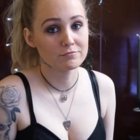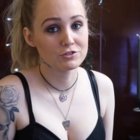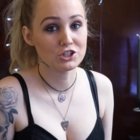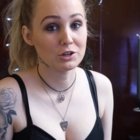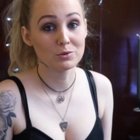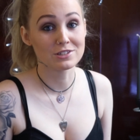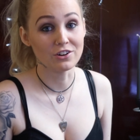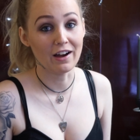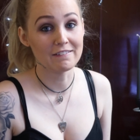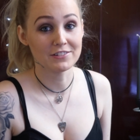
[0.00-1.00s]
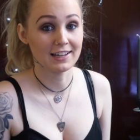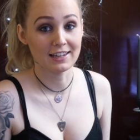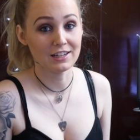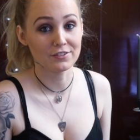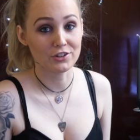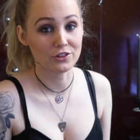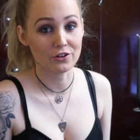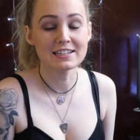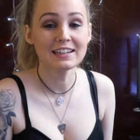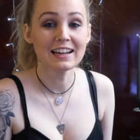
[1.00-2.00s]
She was not having any of it
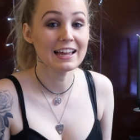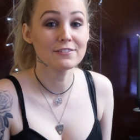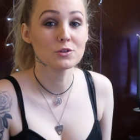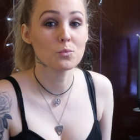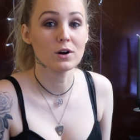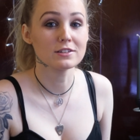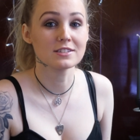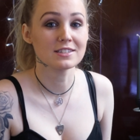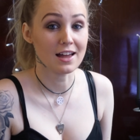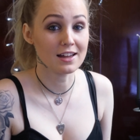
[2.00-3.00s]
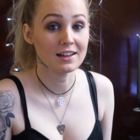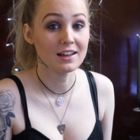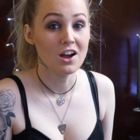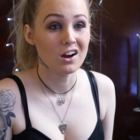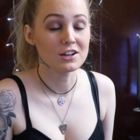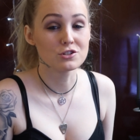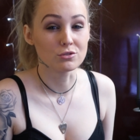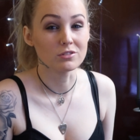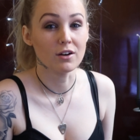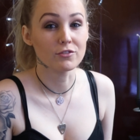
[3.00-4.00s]
though. She didn't even once say, I
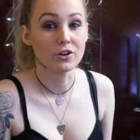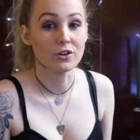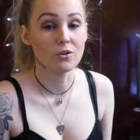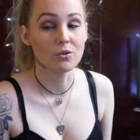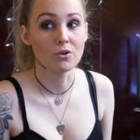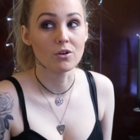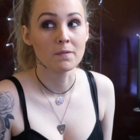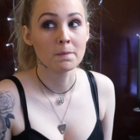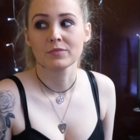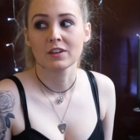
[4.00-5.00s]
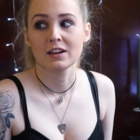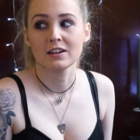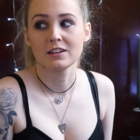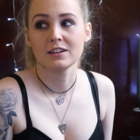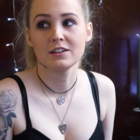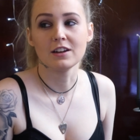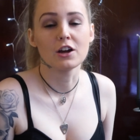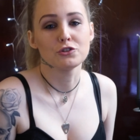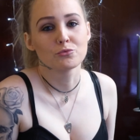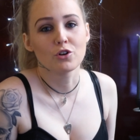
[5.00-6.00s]
do love her, or no,
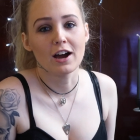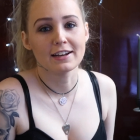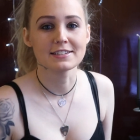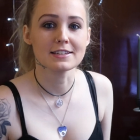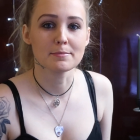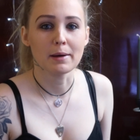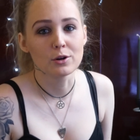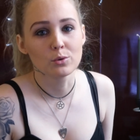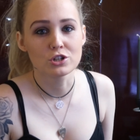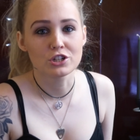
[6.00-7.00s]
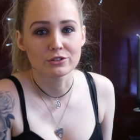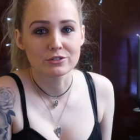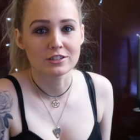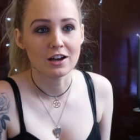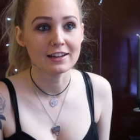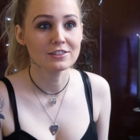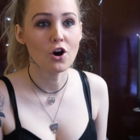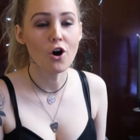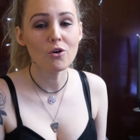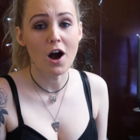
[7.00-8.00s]
you're right, it doesn't matter what she looks like. The
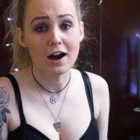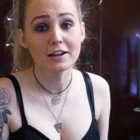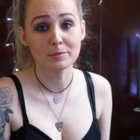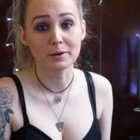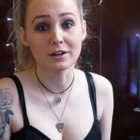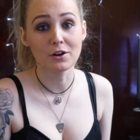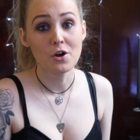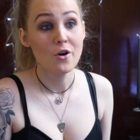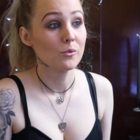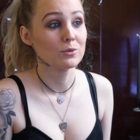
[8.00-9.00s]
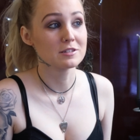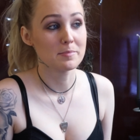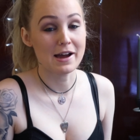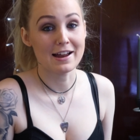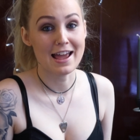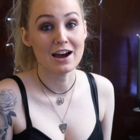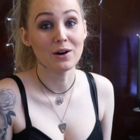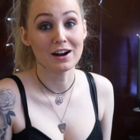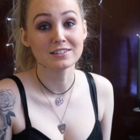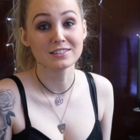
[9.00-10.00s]
whole argument was about how
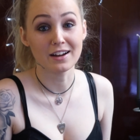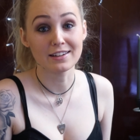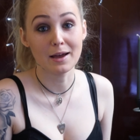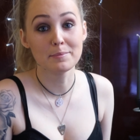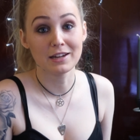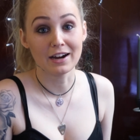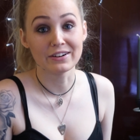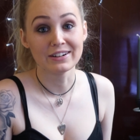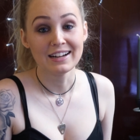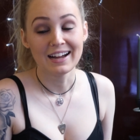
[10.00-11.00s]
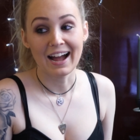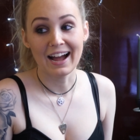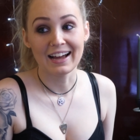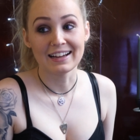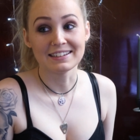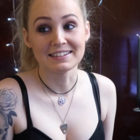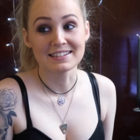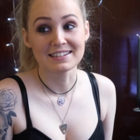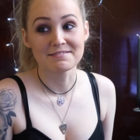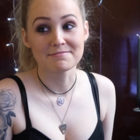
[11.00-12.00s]
ugly I am now,
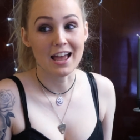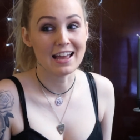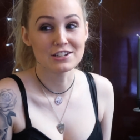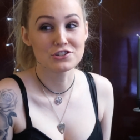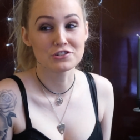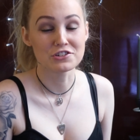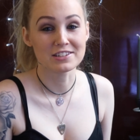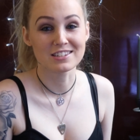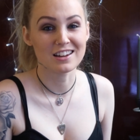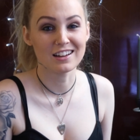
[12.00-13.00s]
and he should just